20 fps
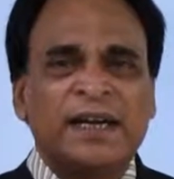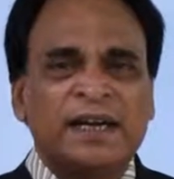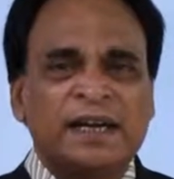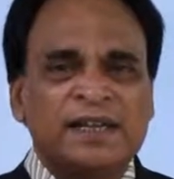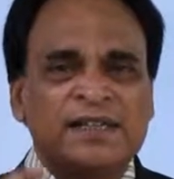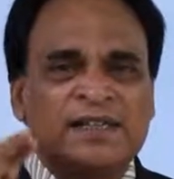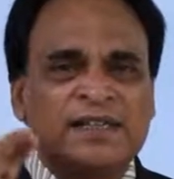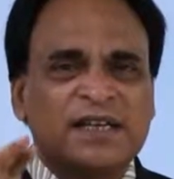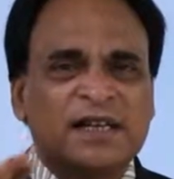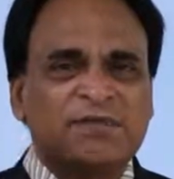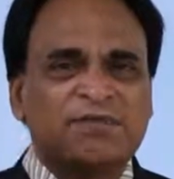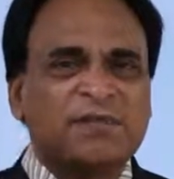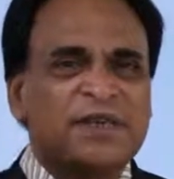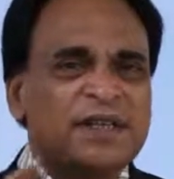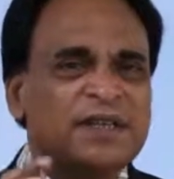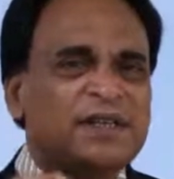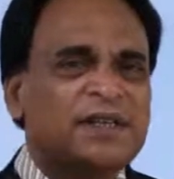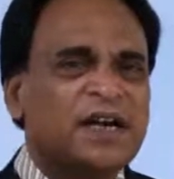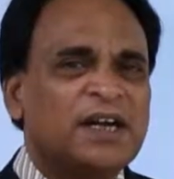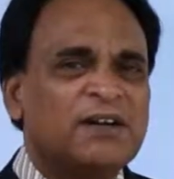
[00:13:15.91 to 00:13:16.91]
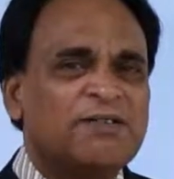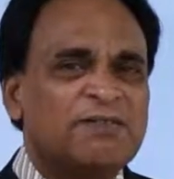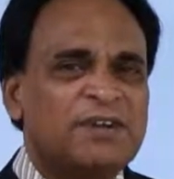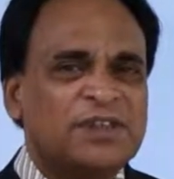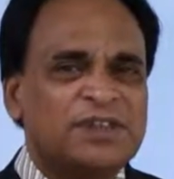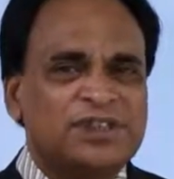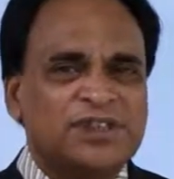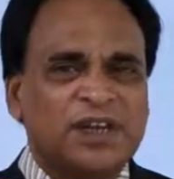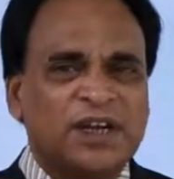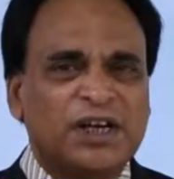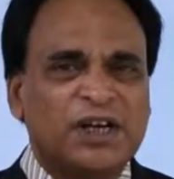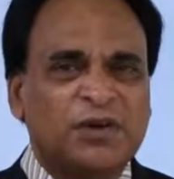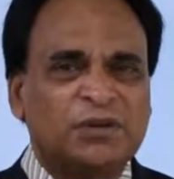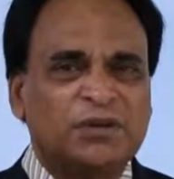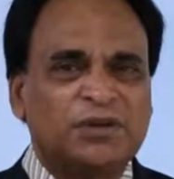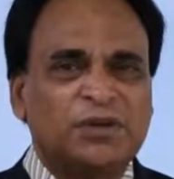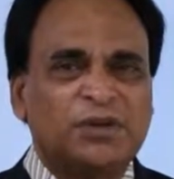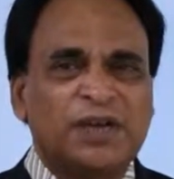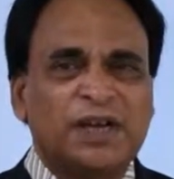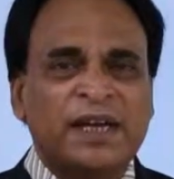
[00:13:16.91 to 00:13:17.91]
is something that we'll check
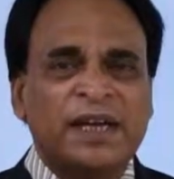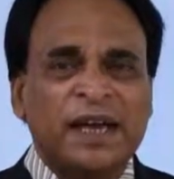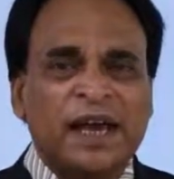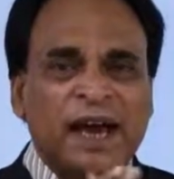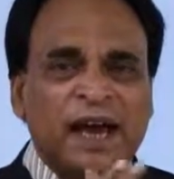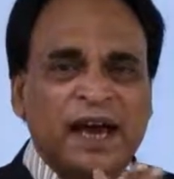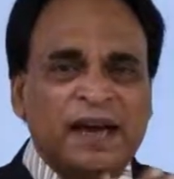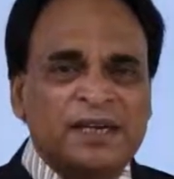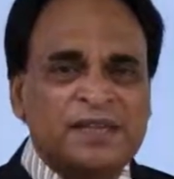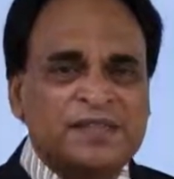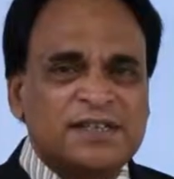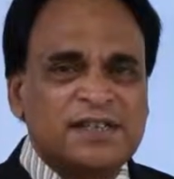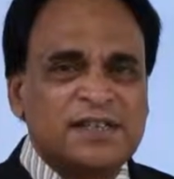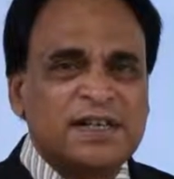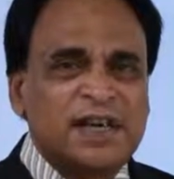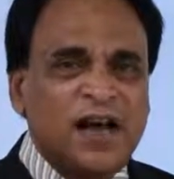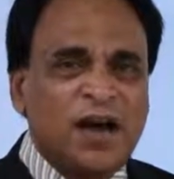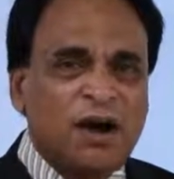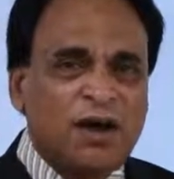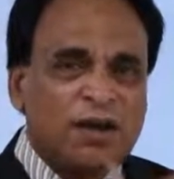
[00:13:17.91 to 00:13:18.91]
out today and see